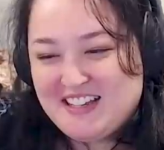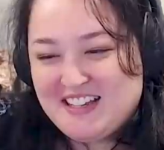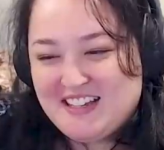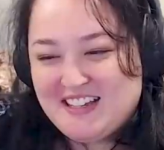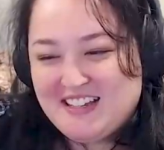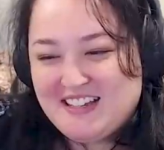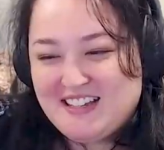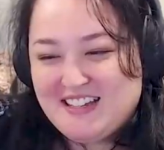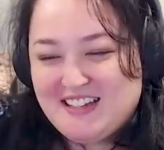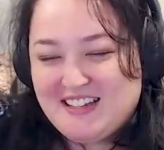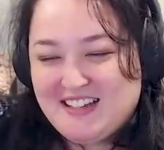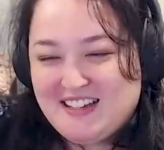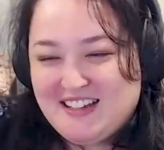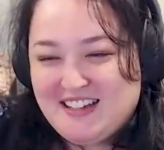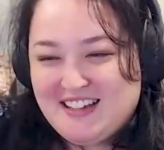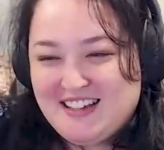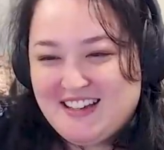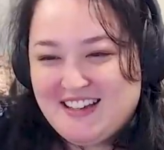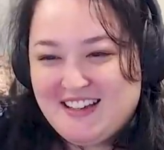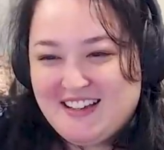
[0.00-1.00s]

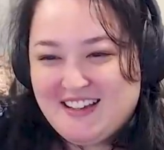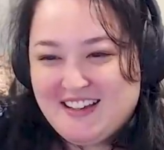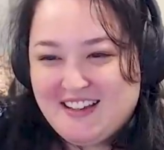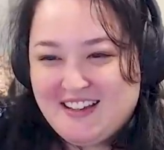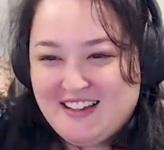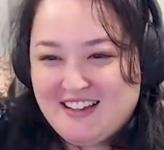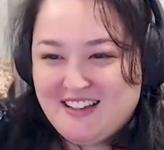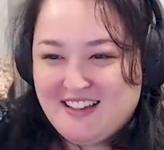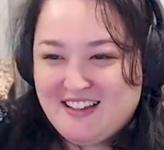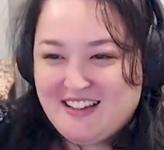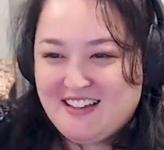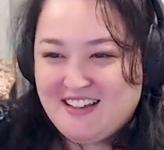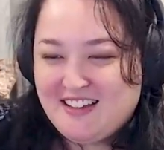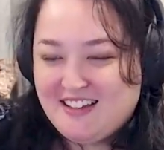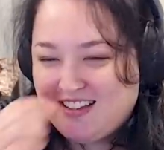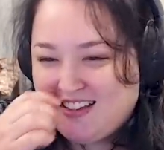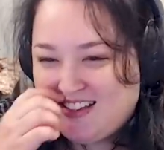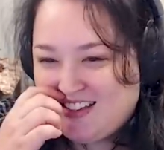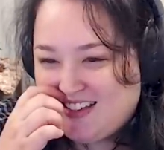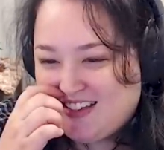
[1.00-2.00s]

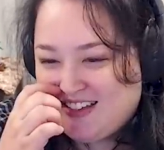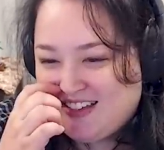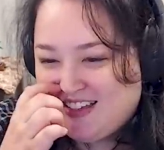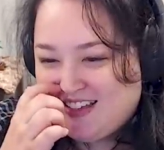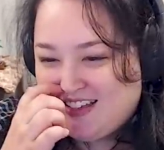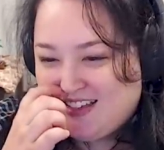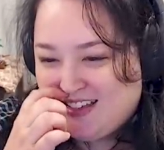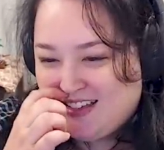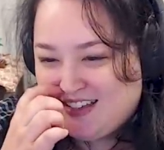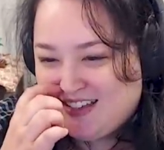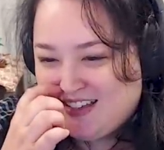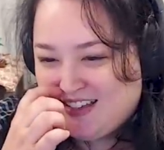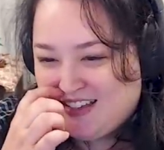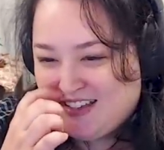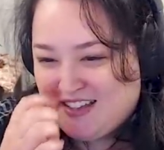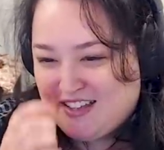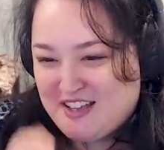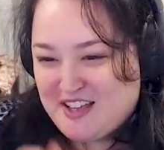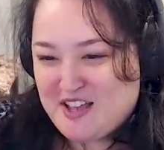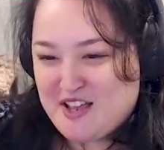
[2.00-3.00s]

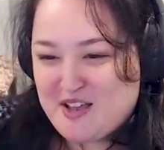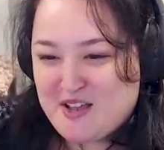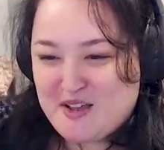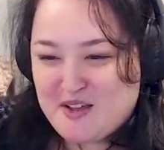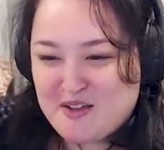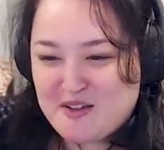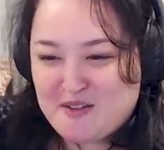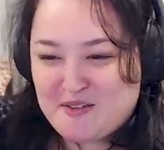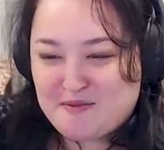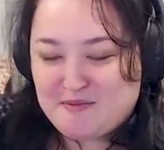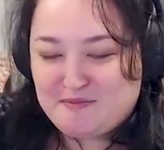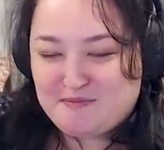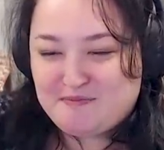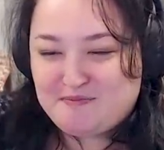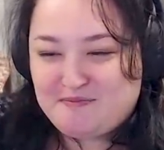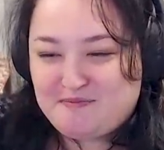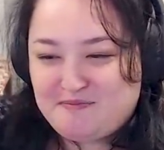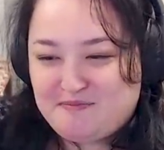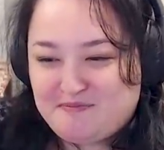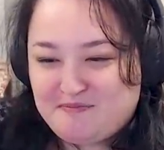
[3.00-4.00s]

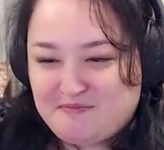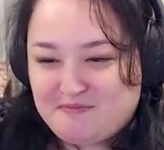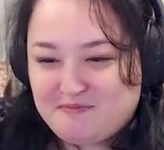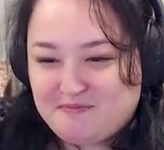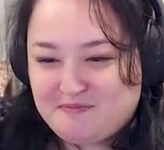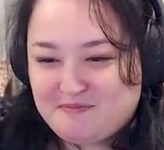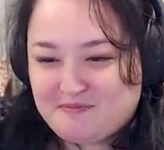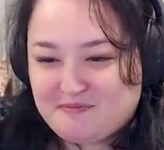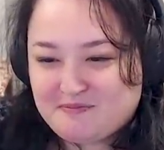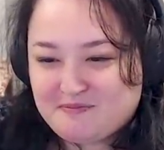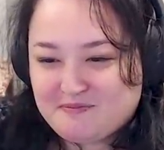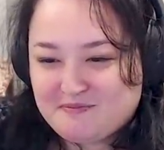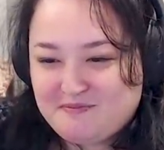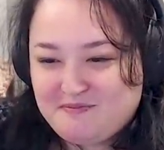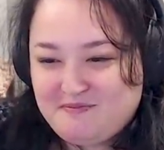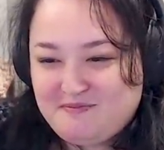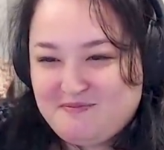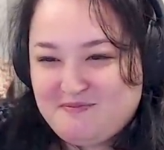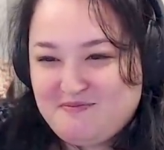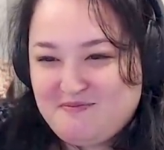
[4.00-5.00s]

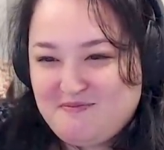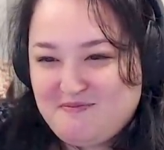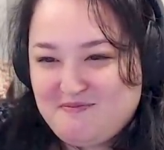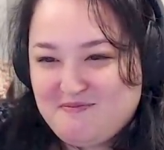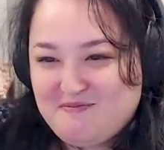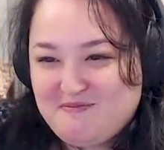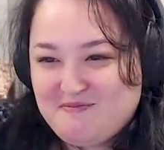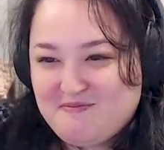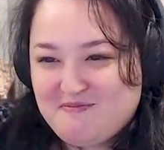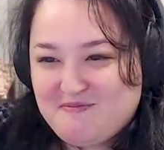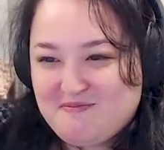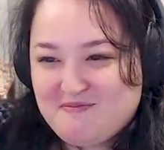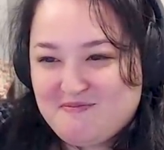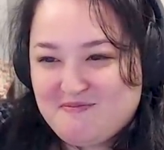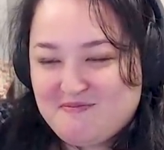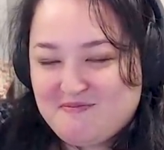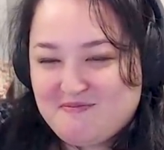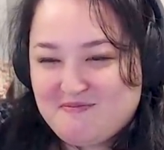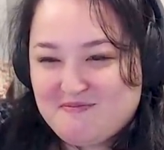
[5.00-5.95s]
(not speaking)